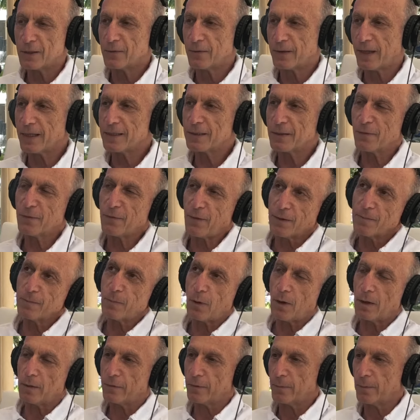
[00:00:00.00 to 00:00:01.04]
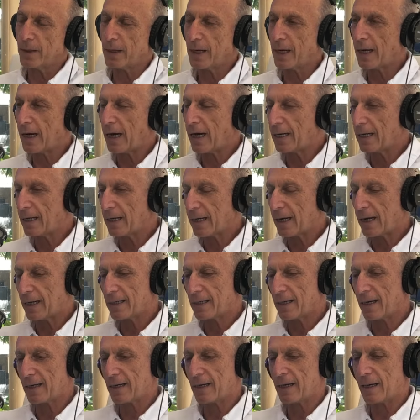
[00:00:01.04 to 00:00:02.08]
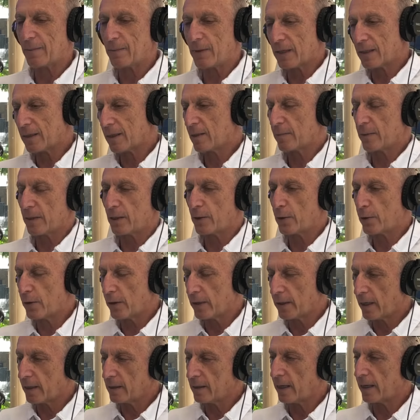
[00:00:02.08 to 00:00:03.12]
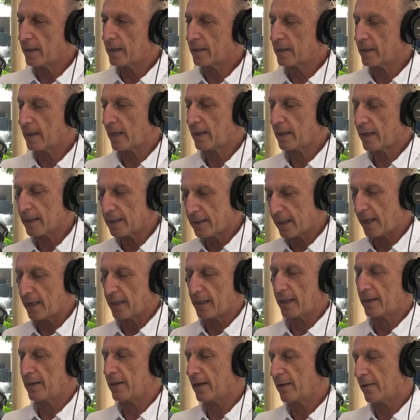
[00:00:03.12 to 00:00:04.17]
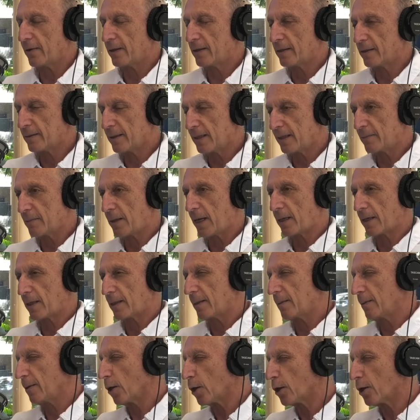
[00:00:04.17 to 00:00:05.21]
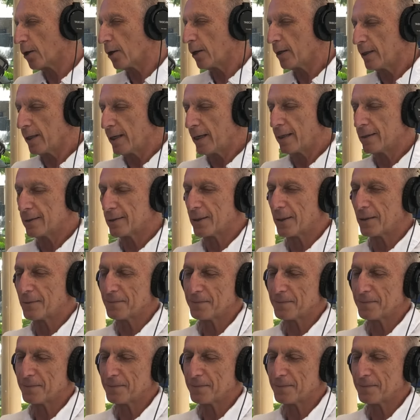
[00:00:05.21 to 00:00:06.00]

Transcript: That's the fun part for me. I kind of I'm like a little bit nerdy. I like getting in there and making it look good. So